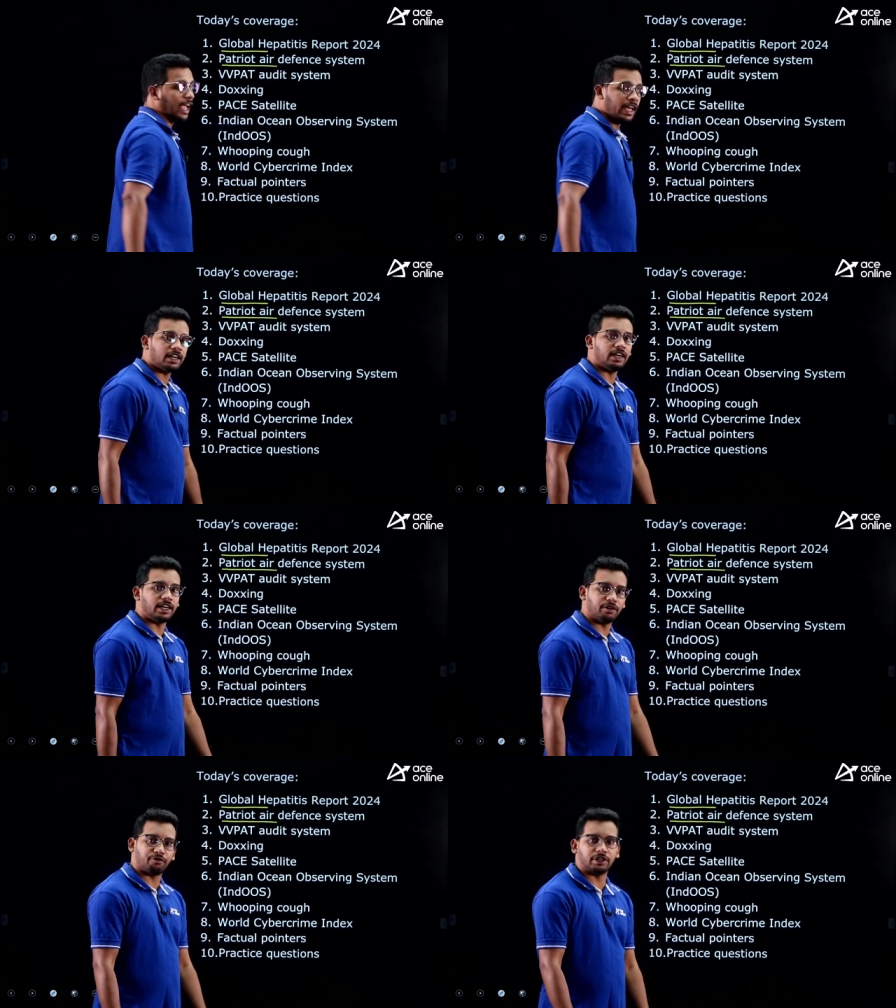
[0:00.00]
air
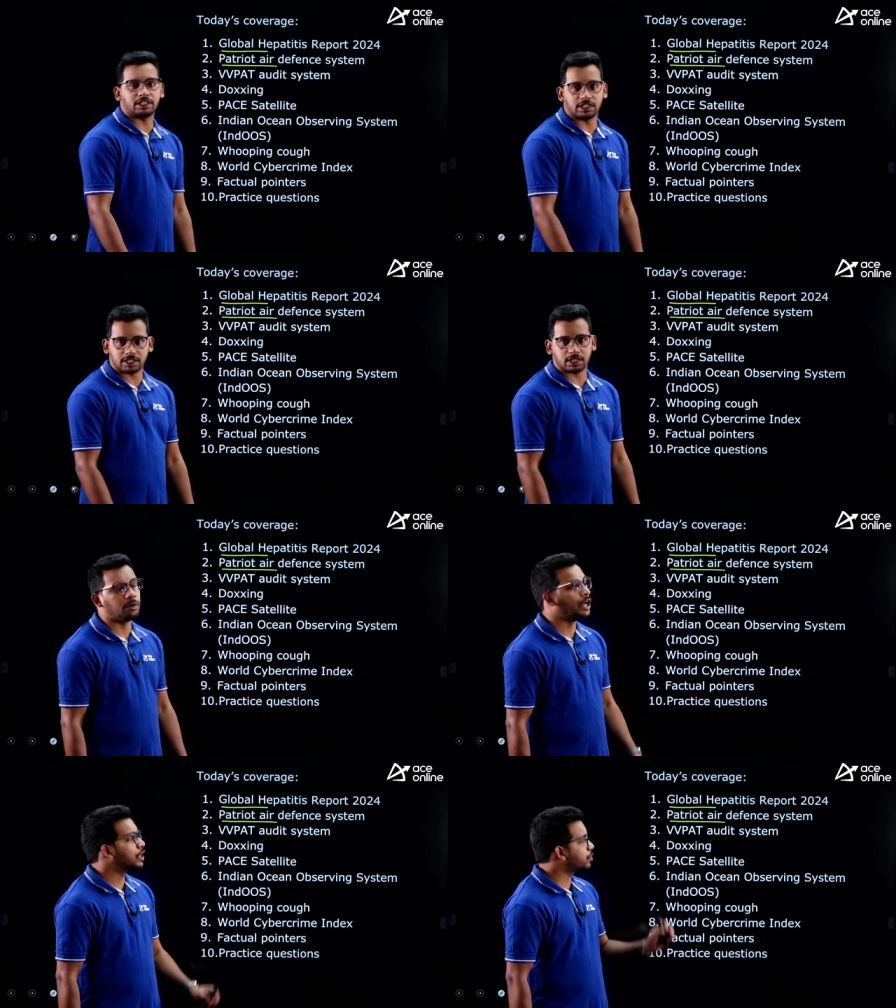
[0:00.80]
defense system.
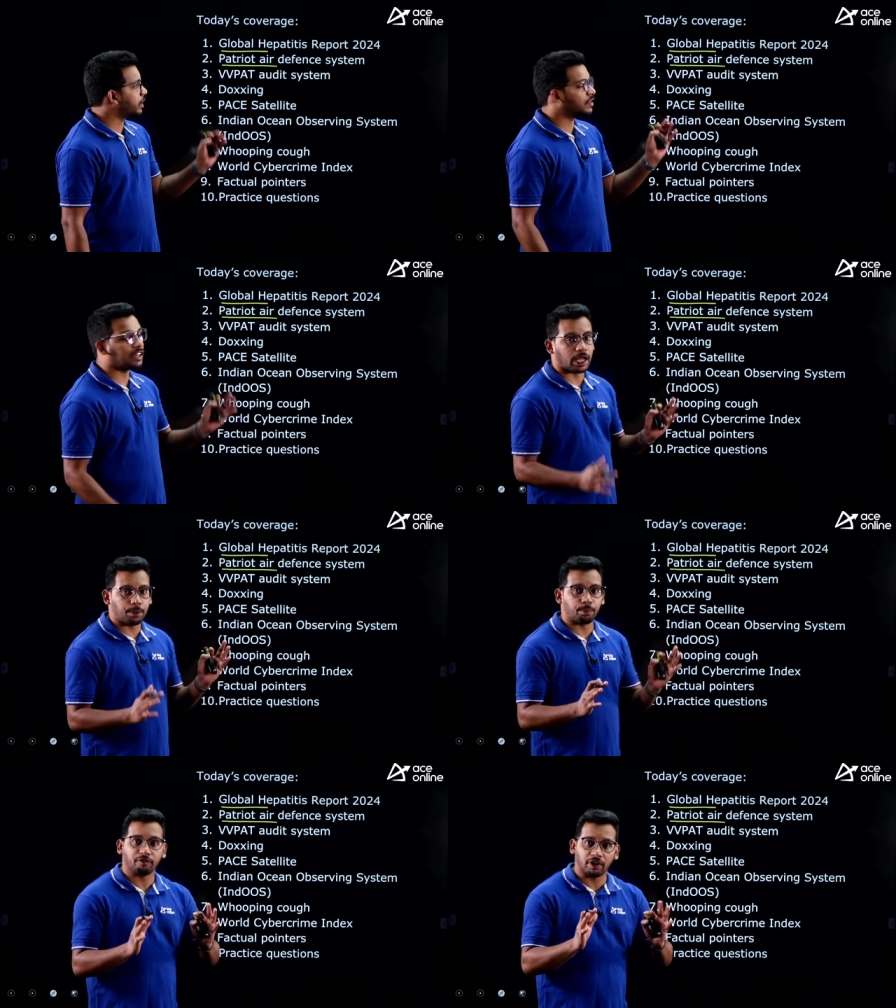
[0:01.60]
So, it is a
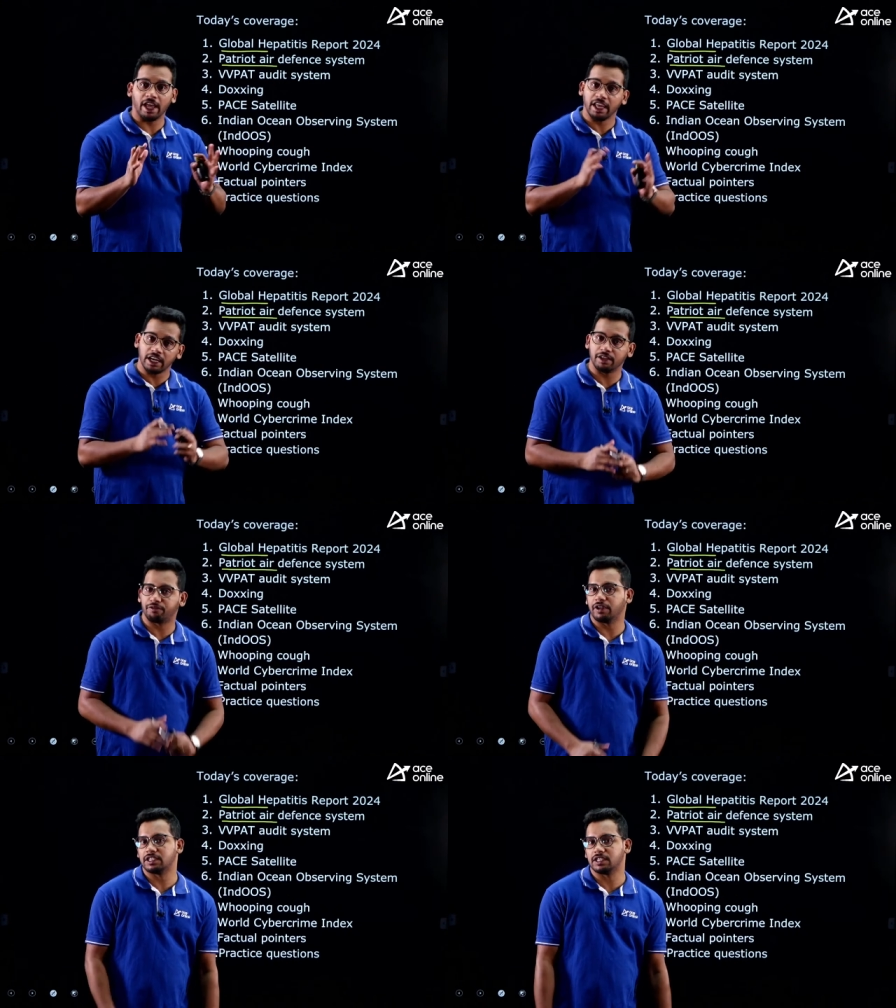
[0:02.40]
type of air
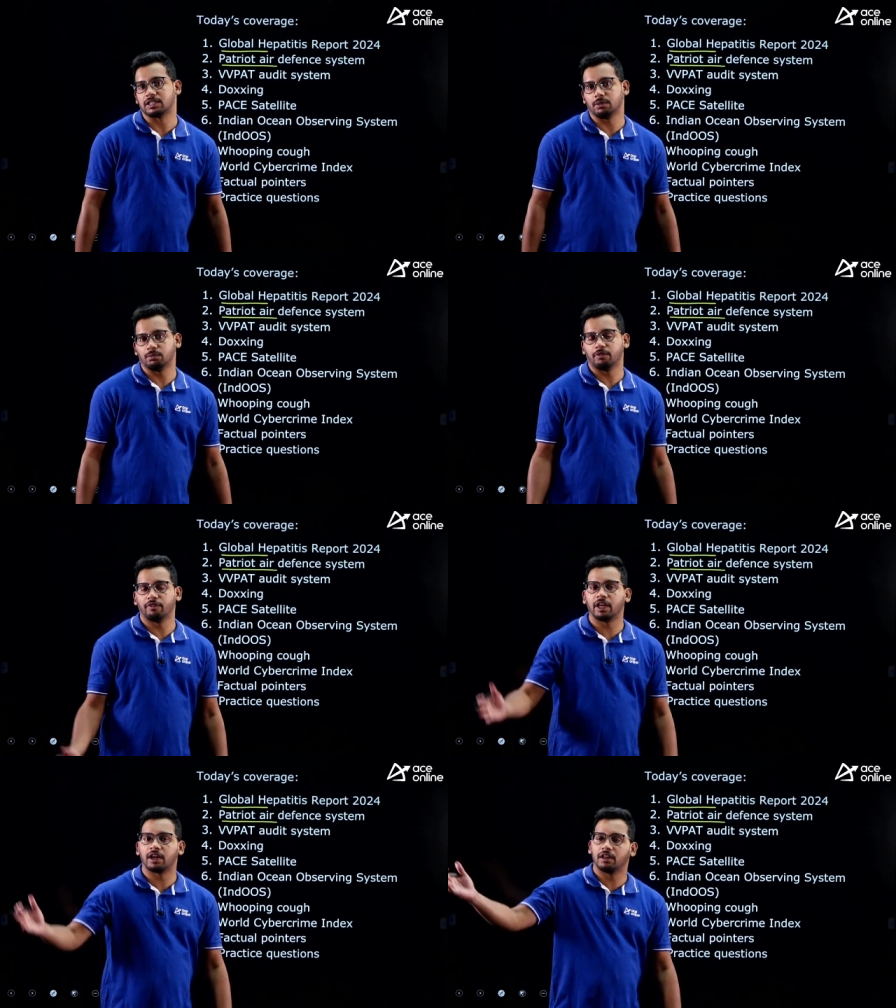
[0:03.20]
defense system
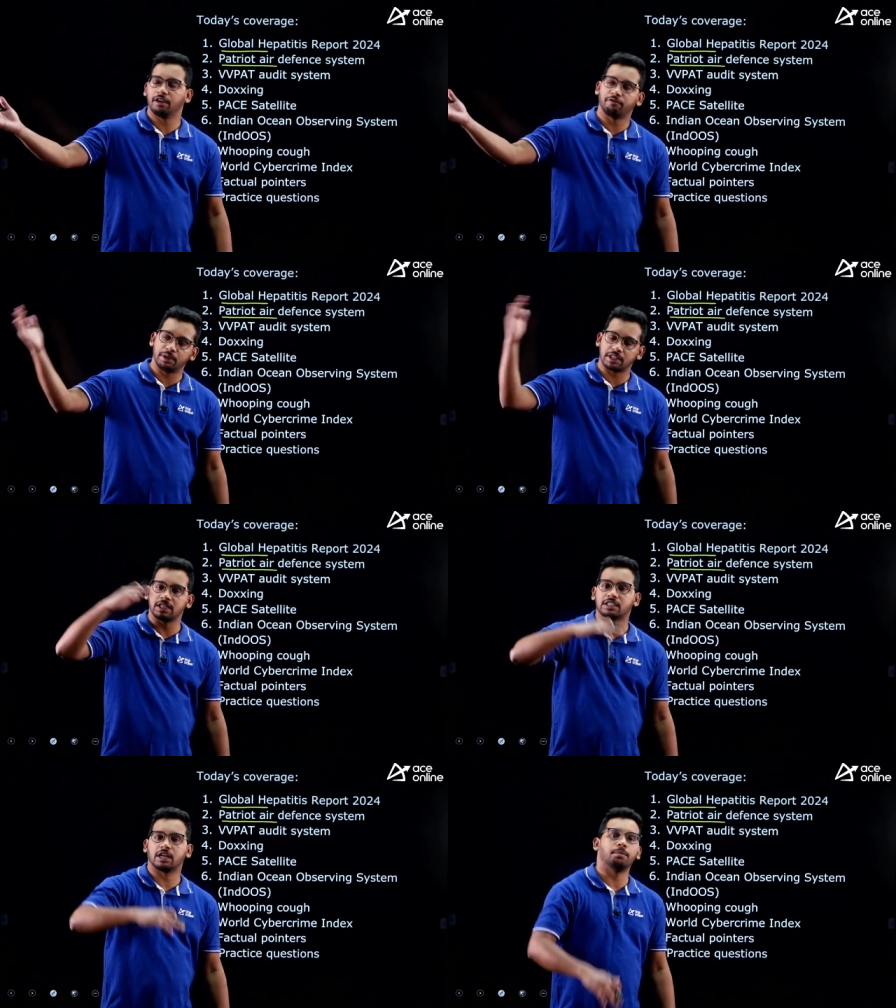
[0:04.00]
where if
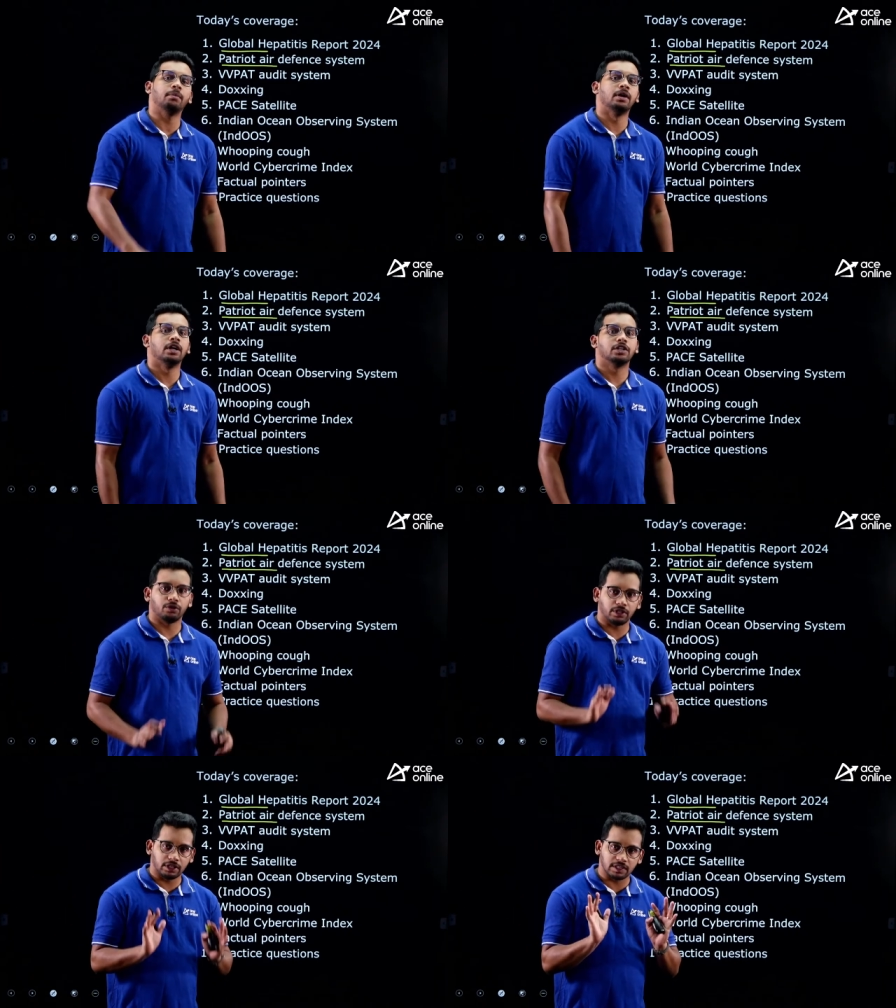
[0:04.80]
missiles come,
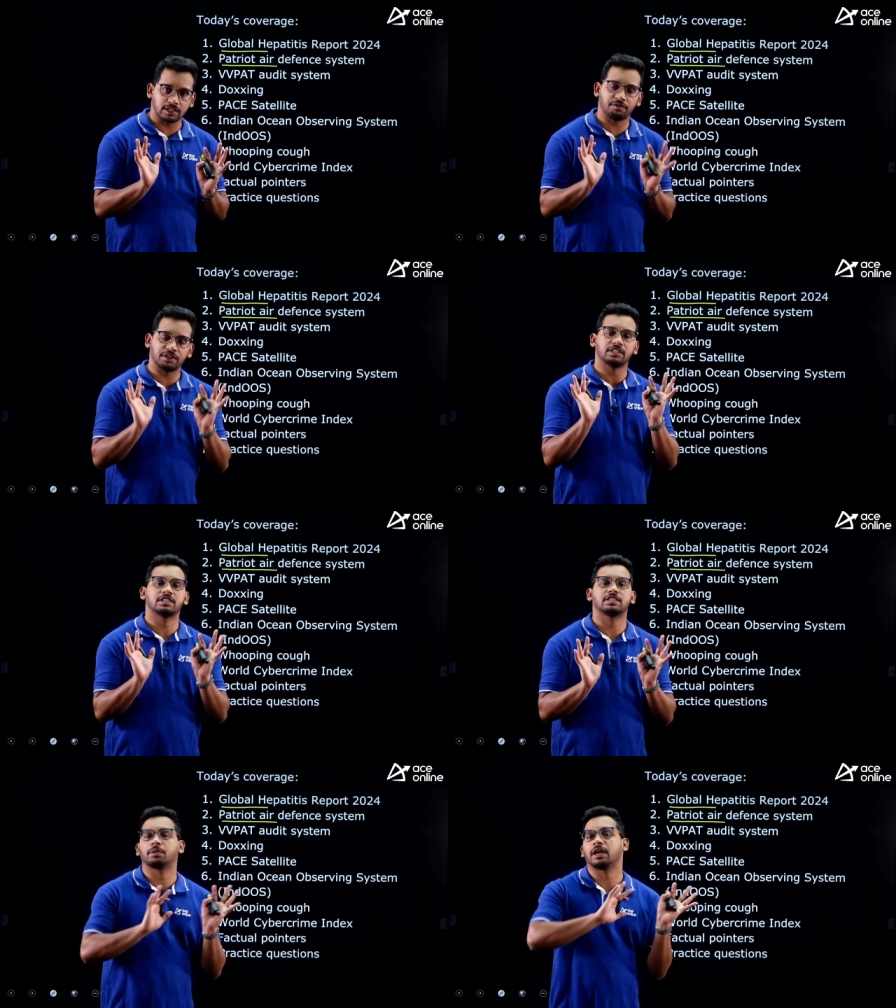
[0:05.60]
so, this defense
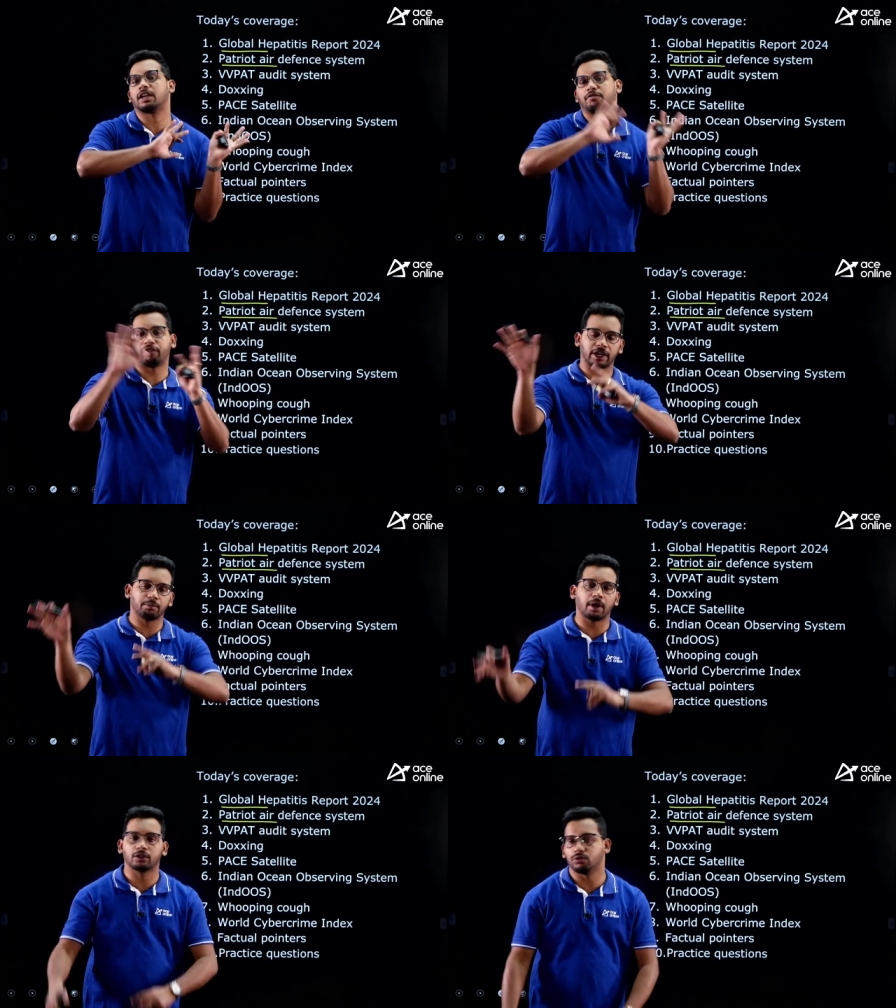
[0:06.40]
system can reflect
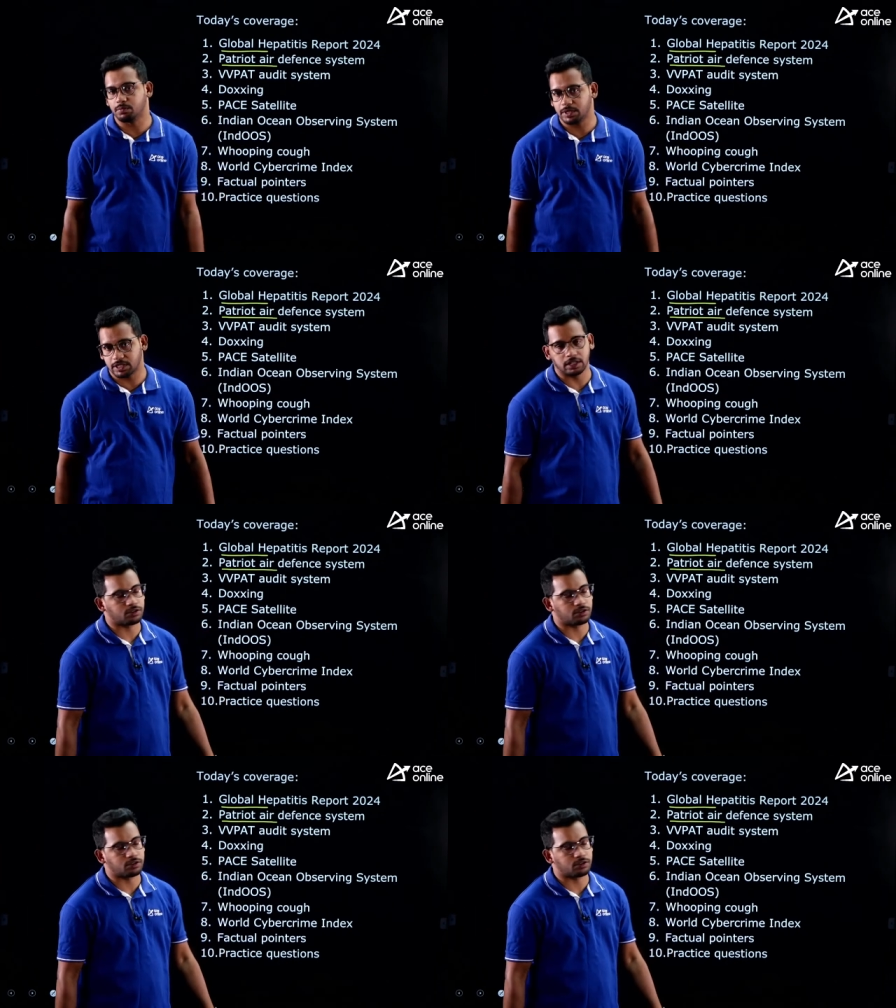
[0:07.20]
back those missiles.